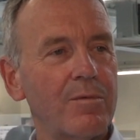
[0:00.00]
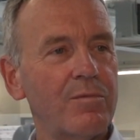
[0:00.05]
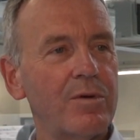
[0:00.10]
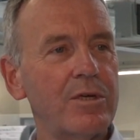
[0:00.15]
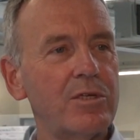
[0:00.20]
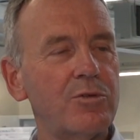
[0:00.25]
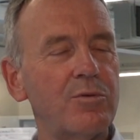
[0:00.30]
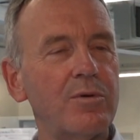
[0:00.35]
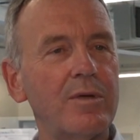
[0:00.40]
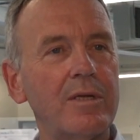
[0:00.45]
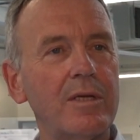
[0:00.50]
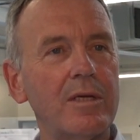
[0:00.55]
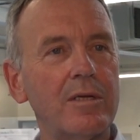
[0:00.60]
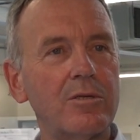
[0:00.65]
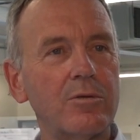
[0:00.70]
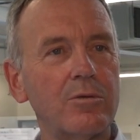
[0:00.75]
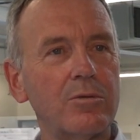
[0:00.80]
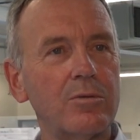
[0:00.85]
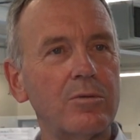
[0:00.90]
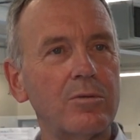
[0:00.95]
which we need
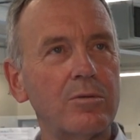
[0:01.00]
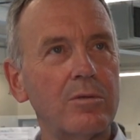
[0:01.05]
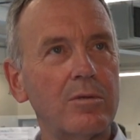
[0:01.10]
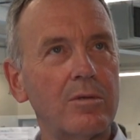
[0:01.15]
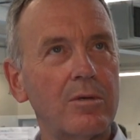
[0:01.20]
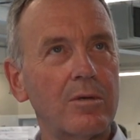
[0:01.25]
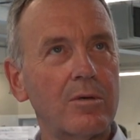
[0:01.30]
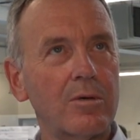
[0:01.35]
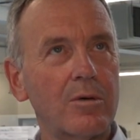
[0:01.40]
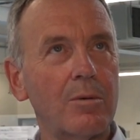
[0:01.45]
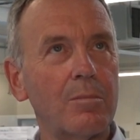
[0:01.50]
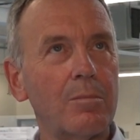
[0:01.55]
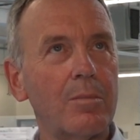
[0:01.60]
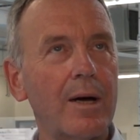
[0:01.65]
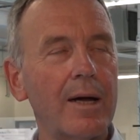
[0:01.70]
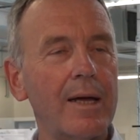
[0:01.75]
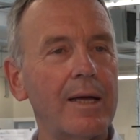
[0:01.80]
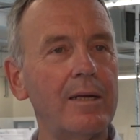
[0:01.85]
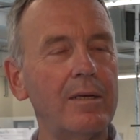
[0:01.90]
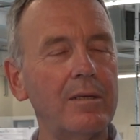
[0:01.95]
to
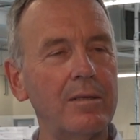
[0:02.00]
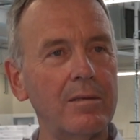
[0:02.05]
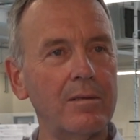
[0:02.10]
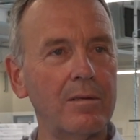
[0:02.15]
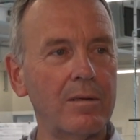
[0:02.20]
combine